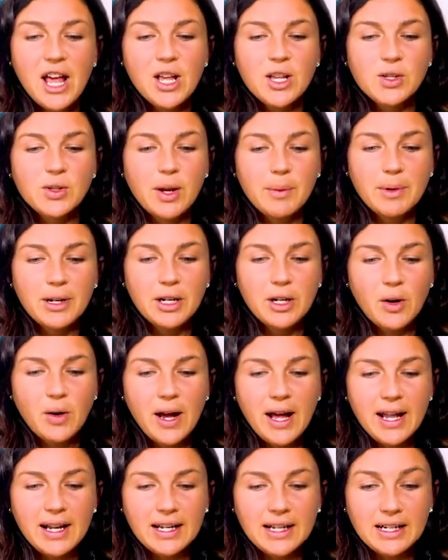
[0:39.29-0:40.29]
So I'm gonna go
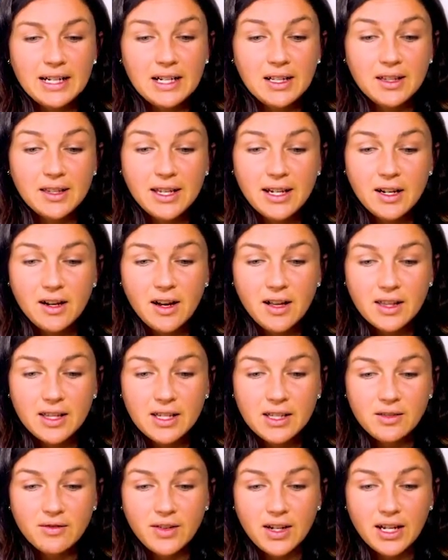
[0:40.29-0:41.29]
ahead and click on
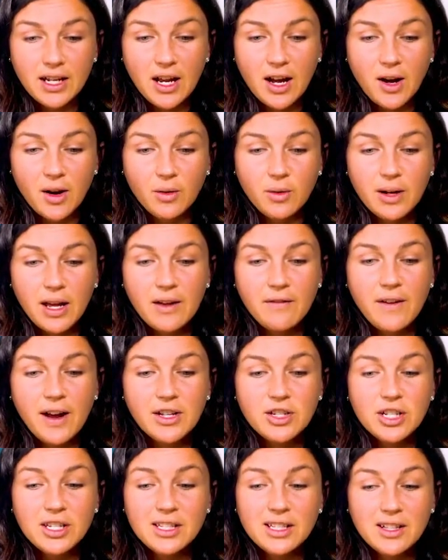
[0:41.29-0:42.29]
this video. If I
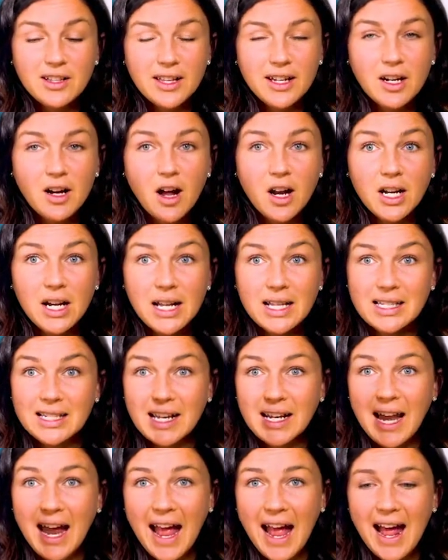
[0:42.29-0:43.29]
just click on it, it's
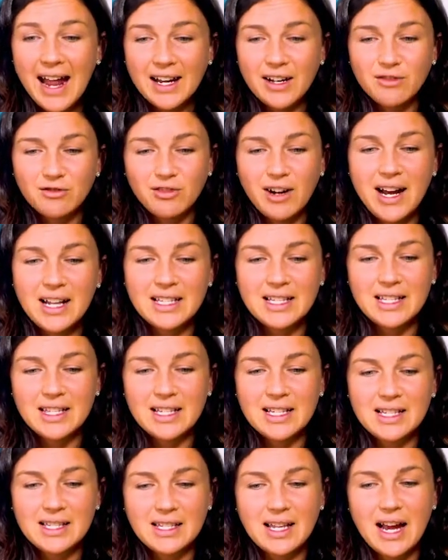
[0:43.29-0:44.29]
gonna add it right to
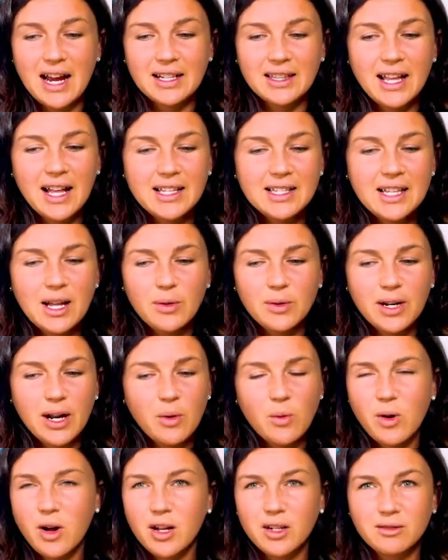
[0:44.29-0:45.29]
the slide. That's not what I
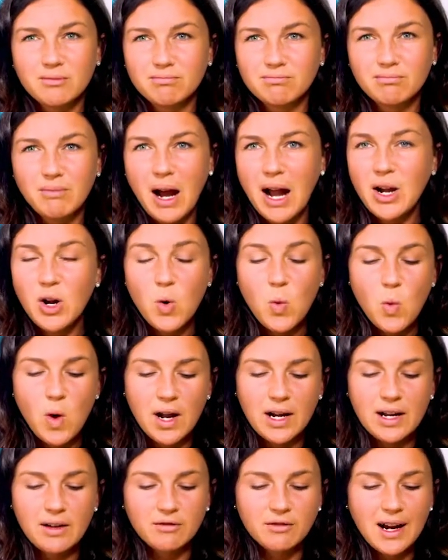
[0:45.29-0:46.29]
want. I don't
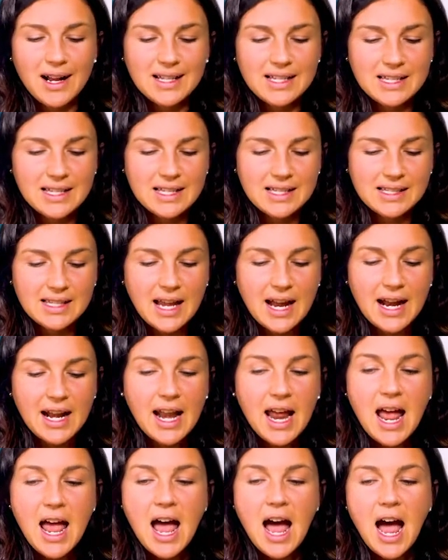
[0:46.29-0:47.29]
want it right to the slide.
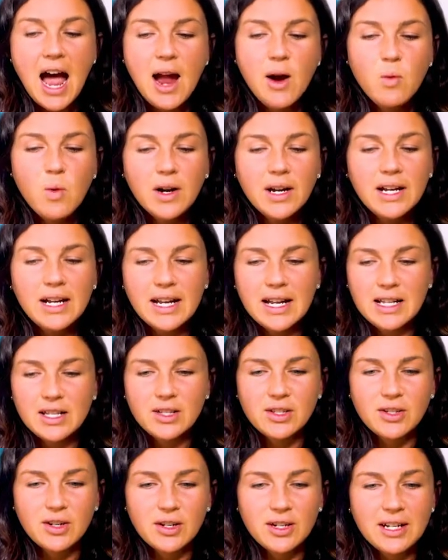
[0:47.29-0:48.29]
I want it
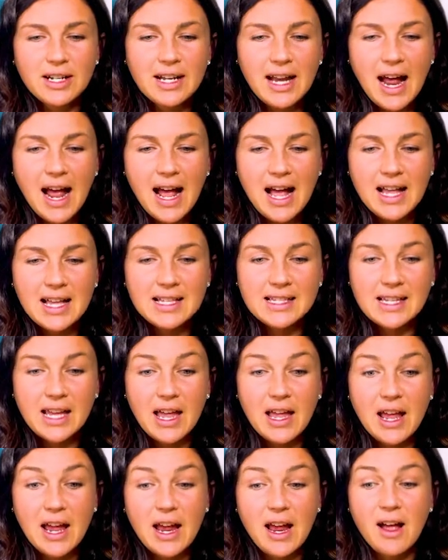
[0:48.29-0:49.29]
inserted as
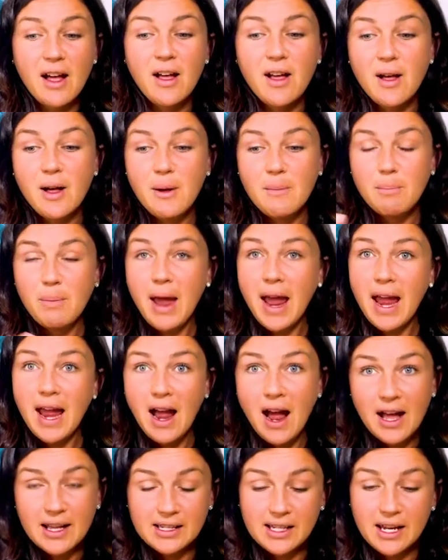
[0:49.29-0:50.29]
a pay
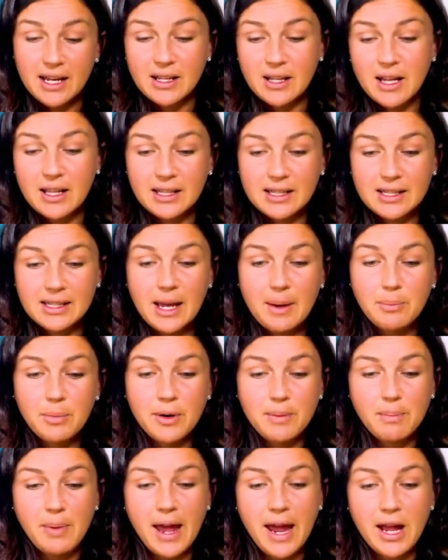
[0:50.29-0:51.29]
as a
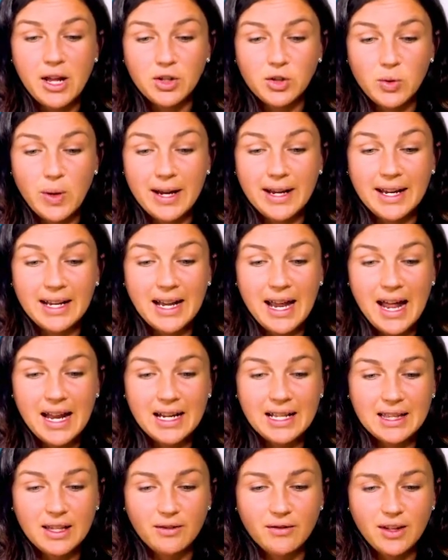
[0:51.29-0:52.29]
separate page so I can
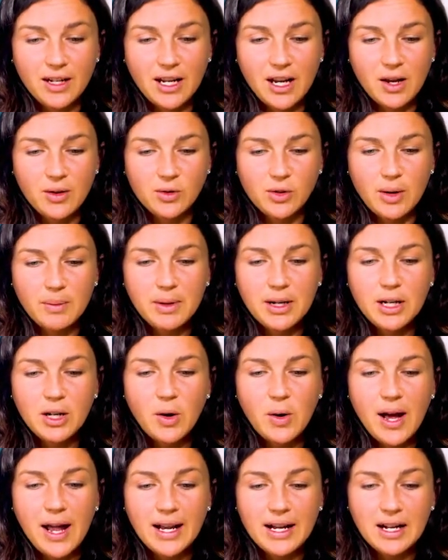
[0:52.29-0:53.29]
edit the video. So I'm gonna
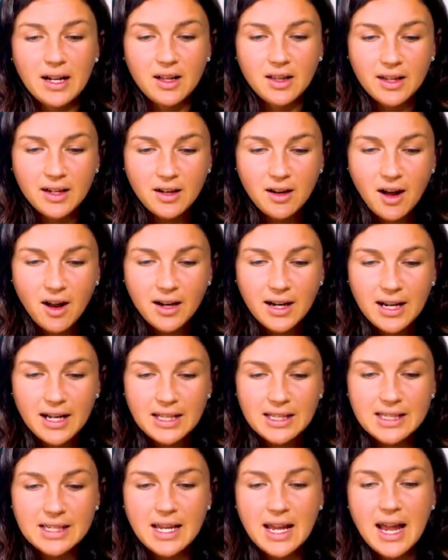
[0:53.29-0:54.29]
go ahead and click on
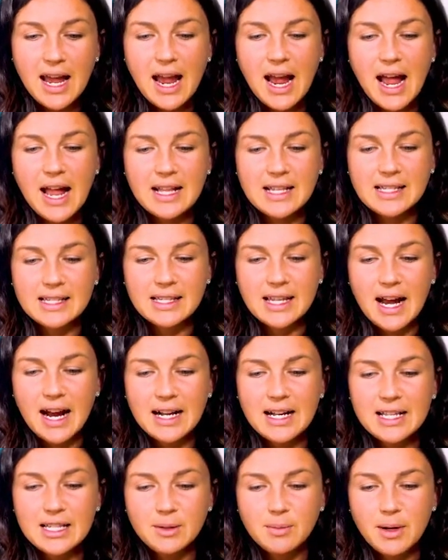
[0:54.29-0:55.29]
it and
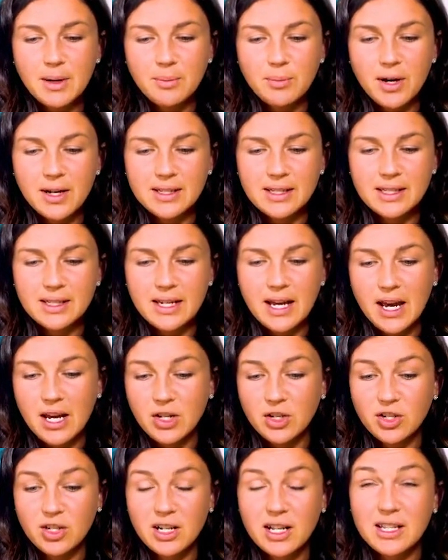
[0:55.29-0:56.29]
slide it to my
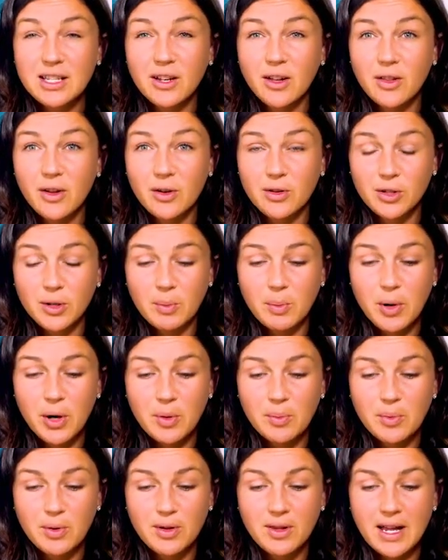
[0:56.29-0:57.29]
presentation until there's a
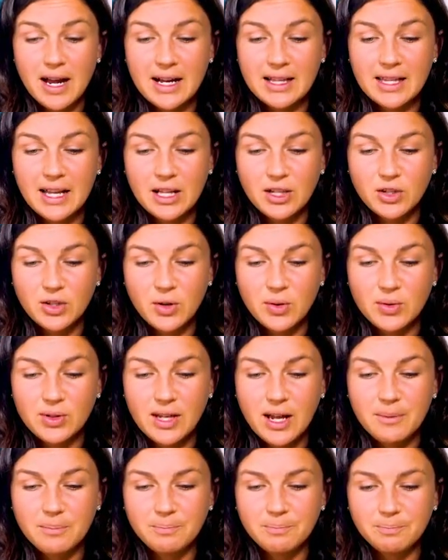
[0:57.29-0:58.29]
purple line that shows
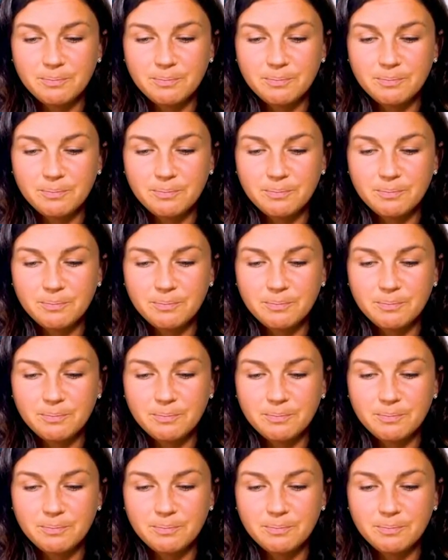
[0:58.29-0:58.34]
up.